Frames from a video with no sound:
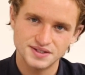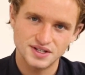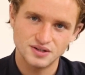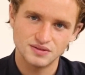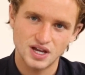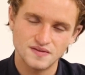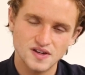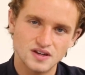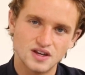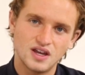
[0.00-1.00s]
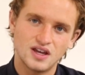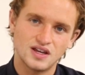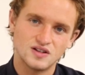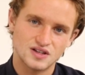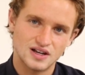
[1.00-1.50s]
steel navy,
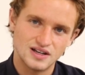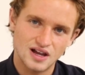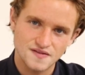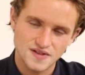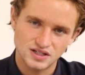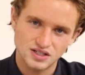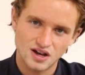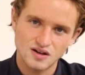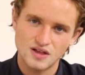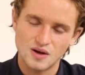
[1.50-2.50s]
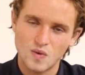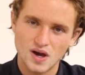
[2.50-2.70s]
is I love that dial, that